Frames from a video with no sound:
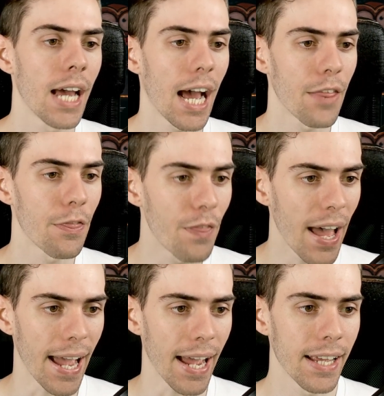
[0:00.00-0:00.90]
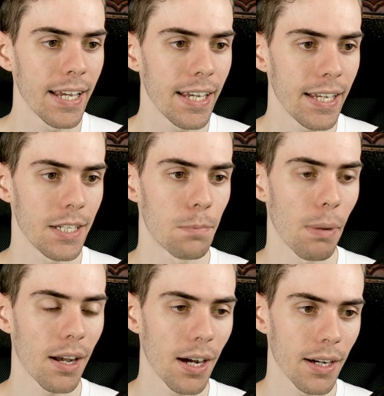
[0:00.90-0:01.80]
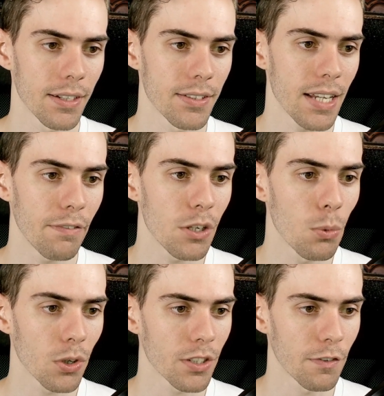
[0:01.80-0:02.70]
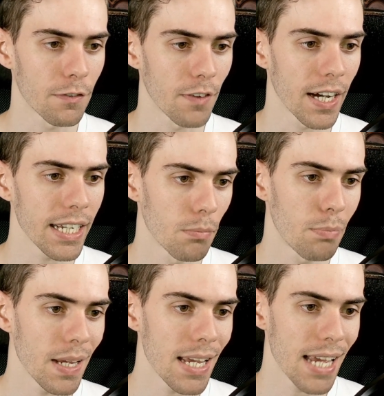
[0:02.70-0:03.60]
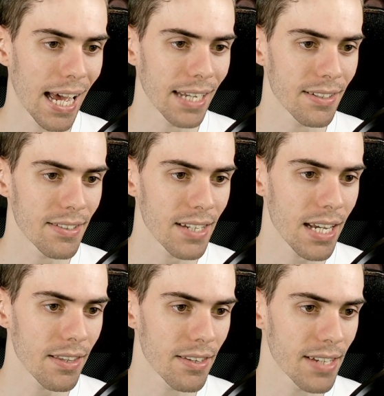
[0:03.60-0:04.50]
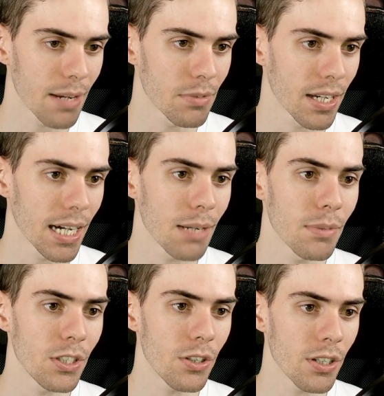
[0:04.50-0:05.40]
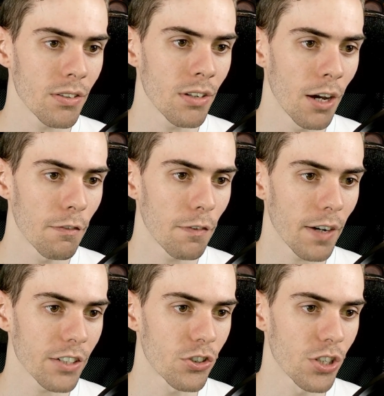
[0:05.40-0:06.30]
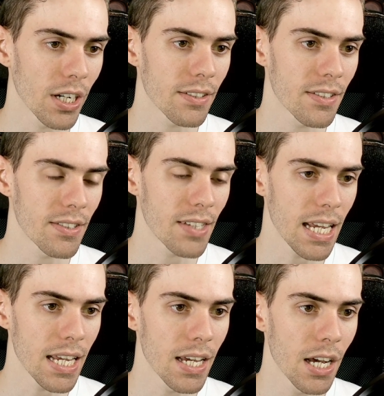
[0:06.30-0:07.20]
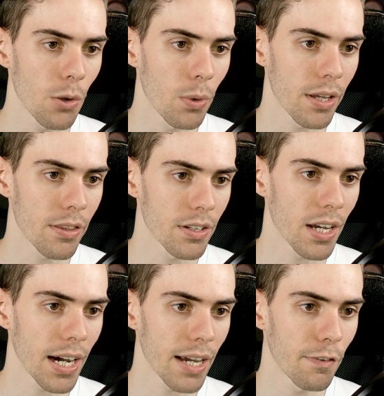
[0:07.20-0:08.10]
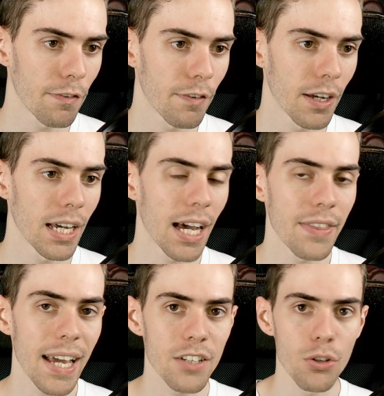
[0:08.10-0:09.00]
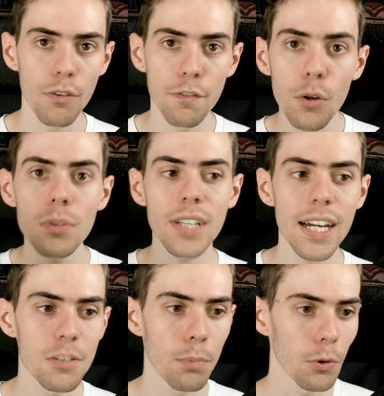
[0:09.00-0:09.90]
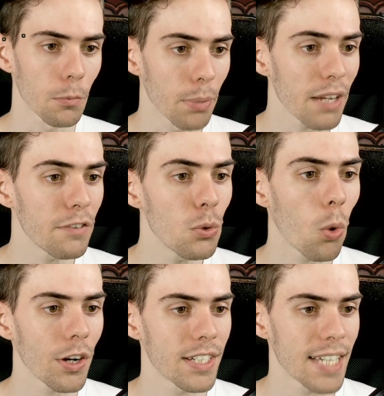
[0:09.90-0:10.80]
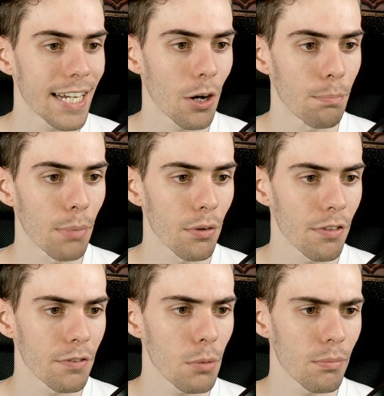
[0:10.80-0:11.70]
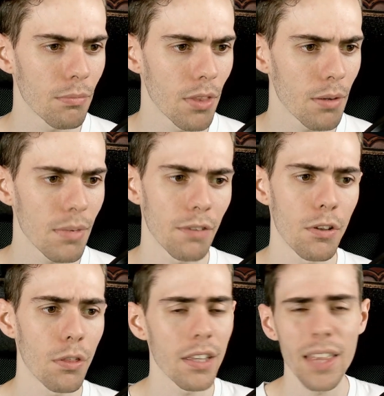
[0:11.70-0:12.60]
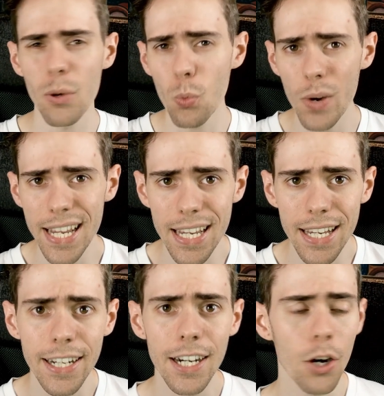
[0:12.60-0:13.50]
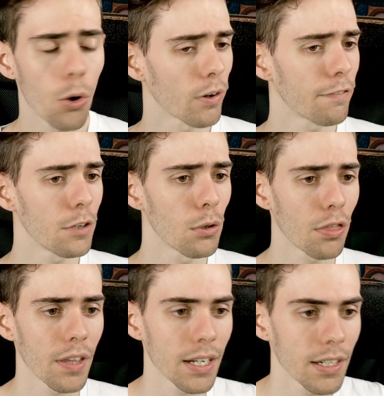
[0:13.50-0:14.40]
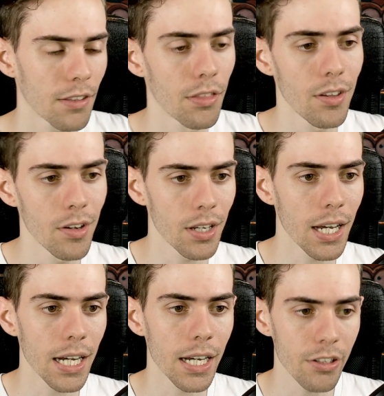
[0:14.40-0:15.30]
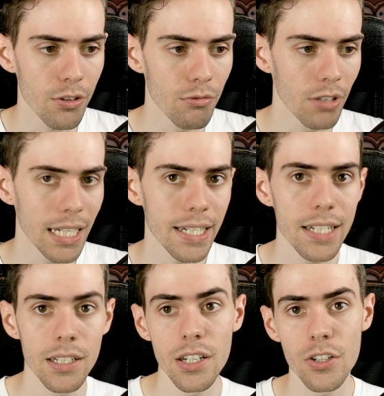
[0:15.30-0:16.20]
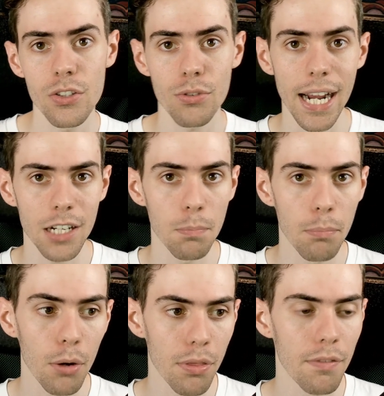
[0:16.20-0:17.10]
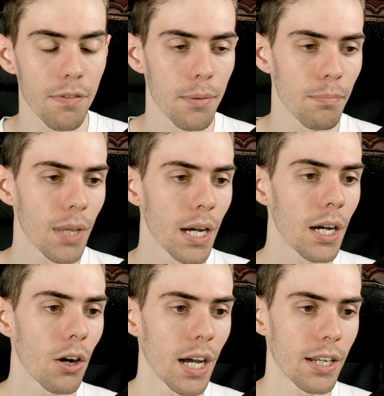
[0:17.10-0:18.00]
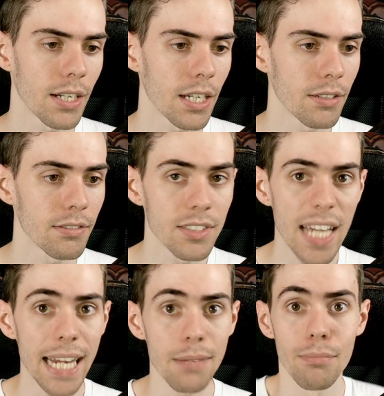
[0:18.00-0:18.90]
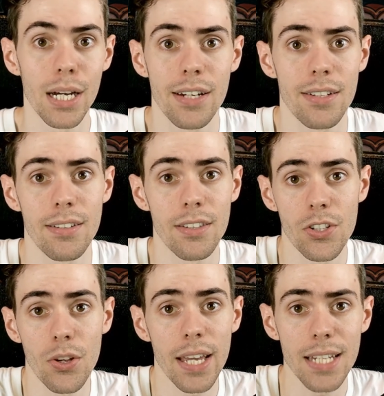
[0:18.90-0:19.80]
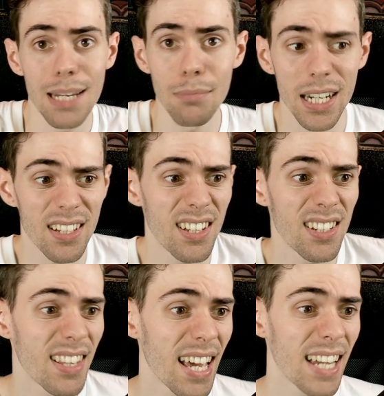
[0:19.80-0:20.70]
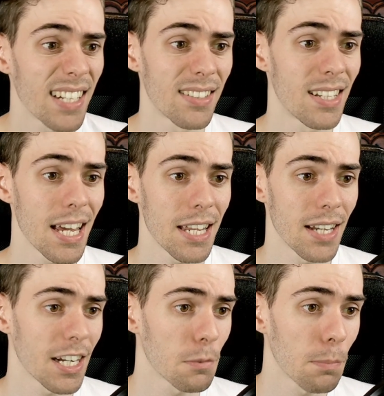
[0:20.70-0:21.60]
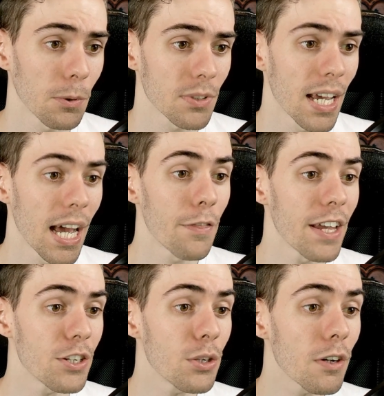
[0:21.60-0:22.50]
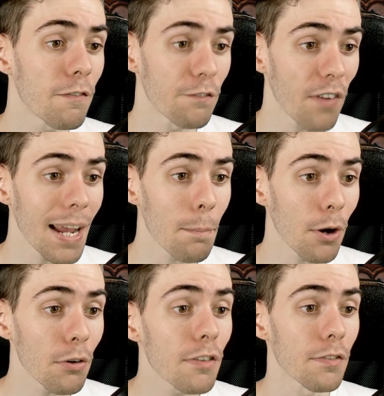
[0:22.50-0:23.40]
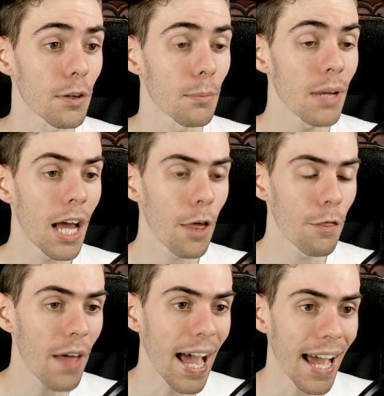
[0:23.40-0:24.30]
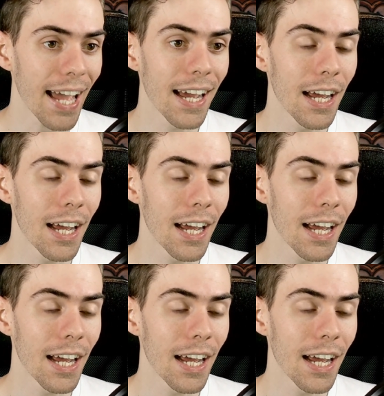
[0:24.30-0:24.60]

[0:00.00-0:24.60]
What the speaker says: and that is because if you want to fight B and C at the same time, you can fight just C with your knife, and that is your full dice pool. But if you want to take on both of them, if you think they're weak, or if you think that you really need to distract both of them and take so they take minuses to their dice pools, then you can fight both of them. That